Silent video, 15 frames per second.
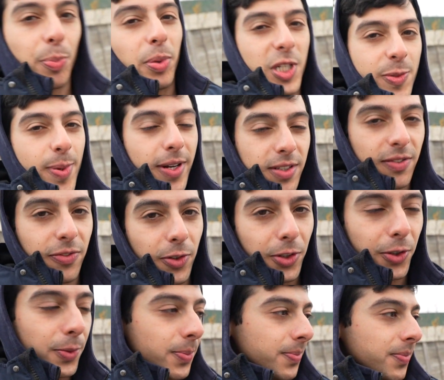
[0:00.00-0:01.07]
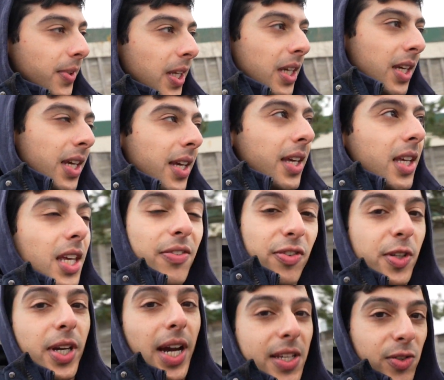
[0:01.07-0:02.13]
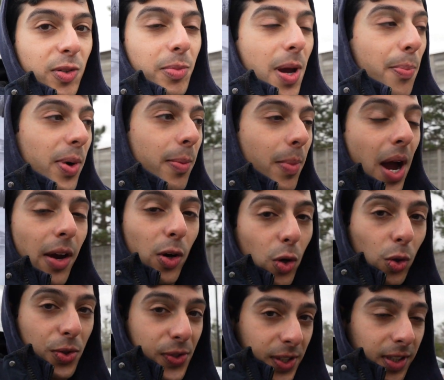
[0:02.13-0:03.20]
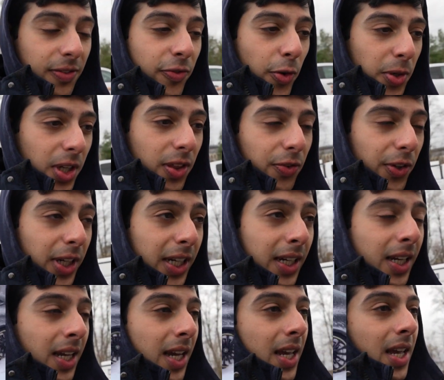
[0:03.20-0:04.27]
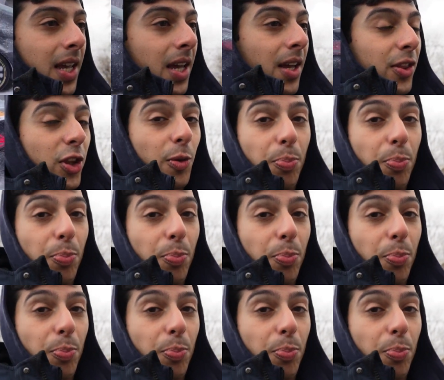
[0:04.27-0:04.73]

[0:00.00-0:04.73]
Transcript: perspective for you. If you guys remember my old C43, the